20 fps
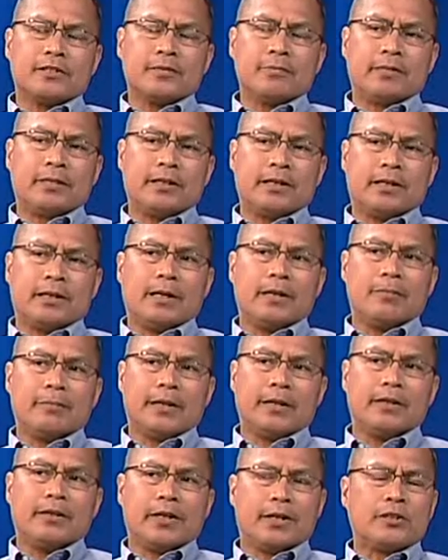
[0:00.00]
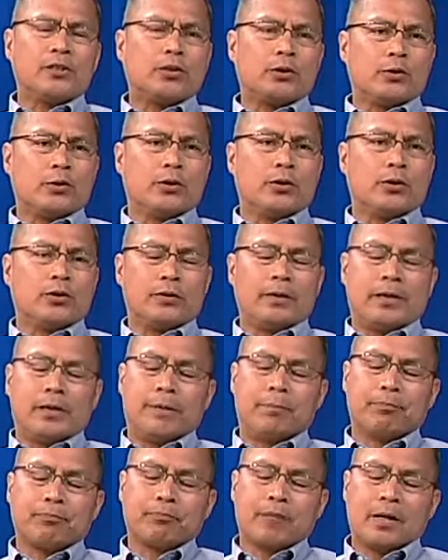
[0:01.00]
but
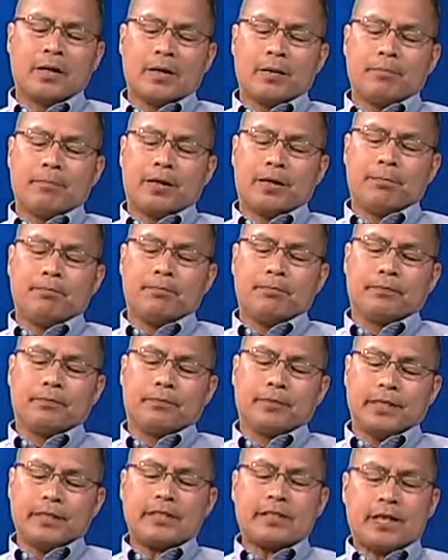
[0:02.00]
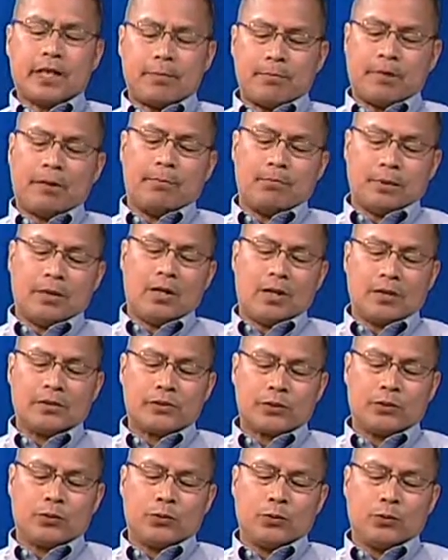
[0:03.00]
industrial. But this segment
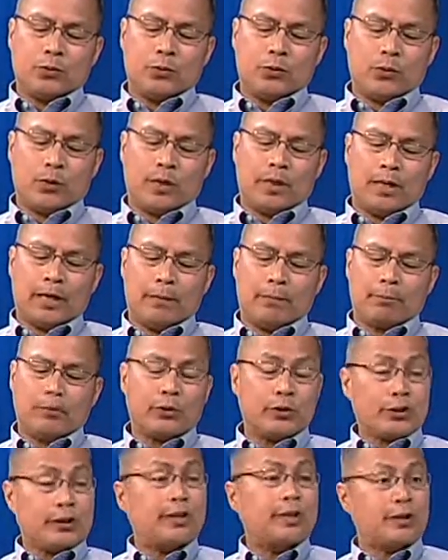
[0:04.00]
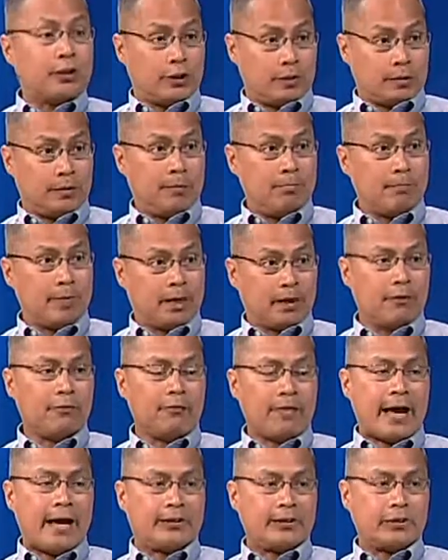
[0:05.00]
belongs to precision metal
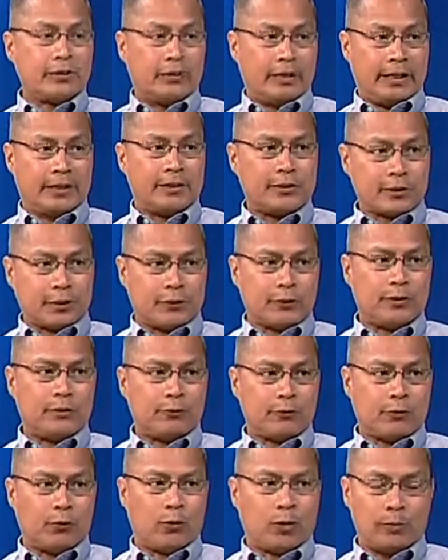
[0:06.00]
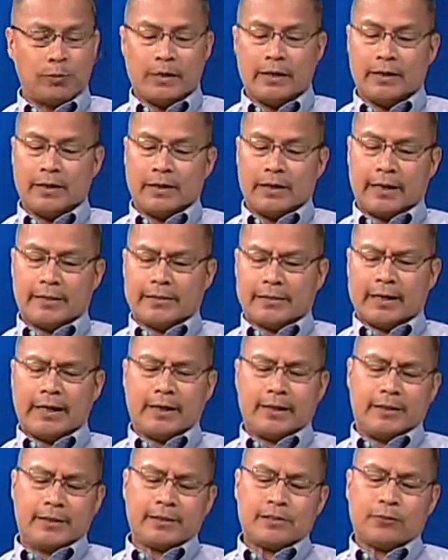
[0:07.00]
fastener in its current form. I say
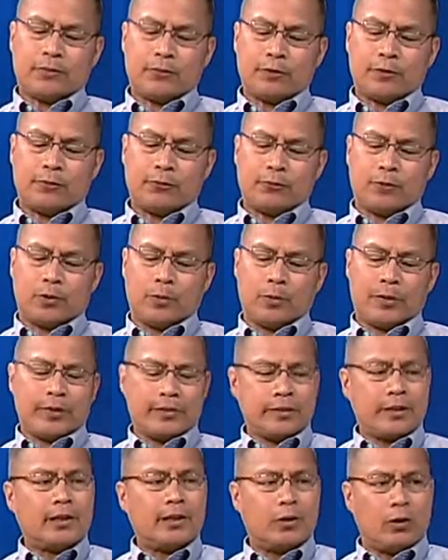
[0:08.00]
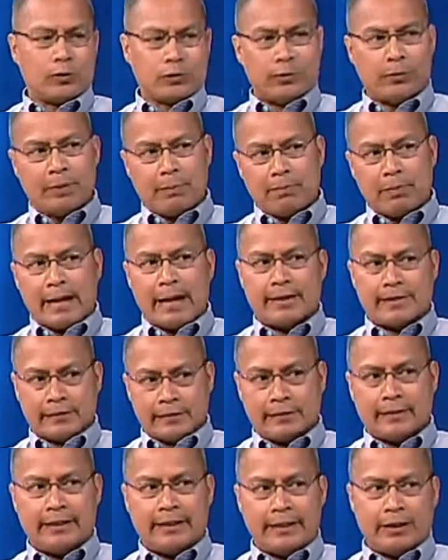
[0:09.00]
in its current form because it can also be plastic.
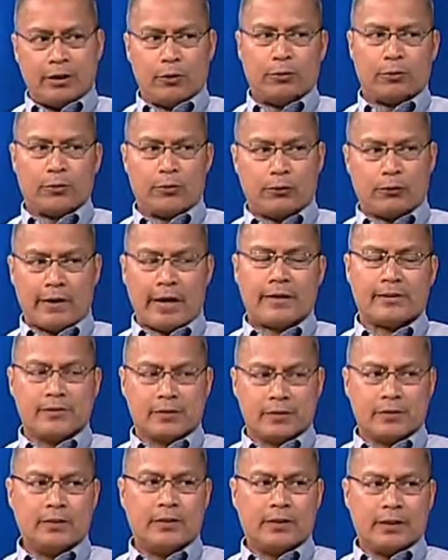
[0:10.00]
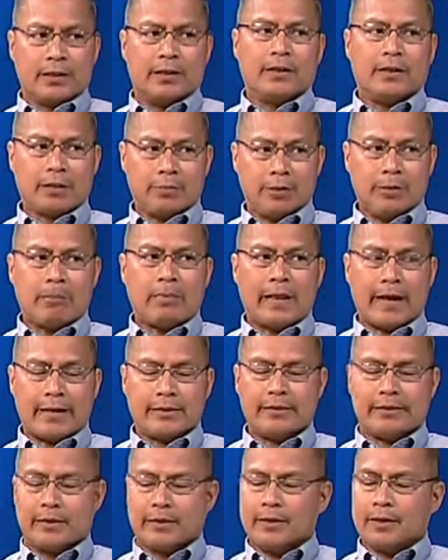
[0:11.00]
The EO2 fastener can be
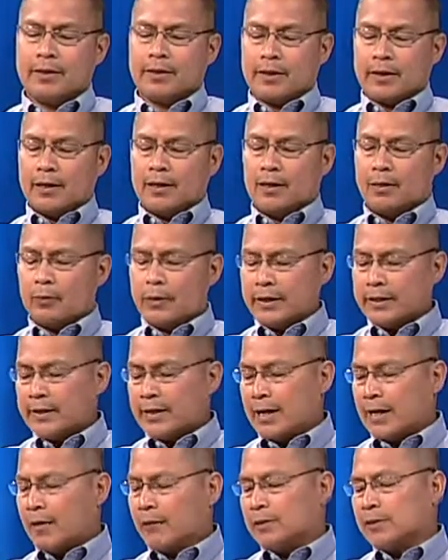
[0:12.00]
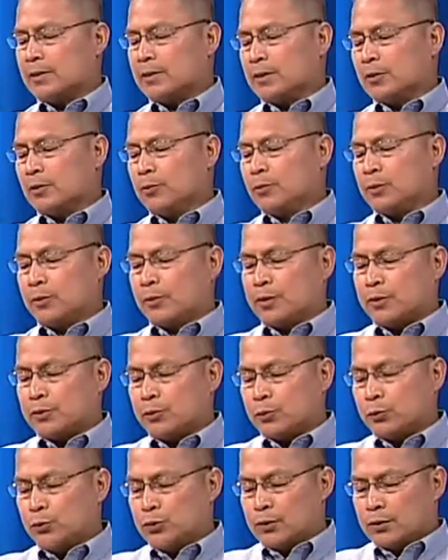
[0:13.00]
plastic. Right now, it's an aluminum
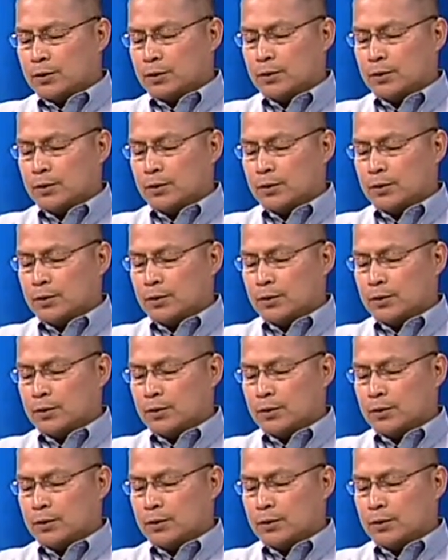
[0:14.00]
extrusion.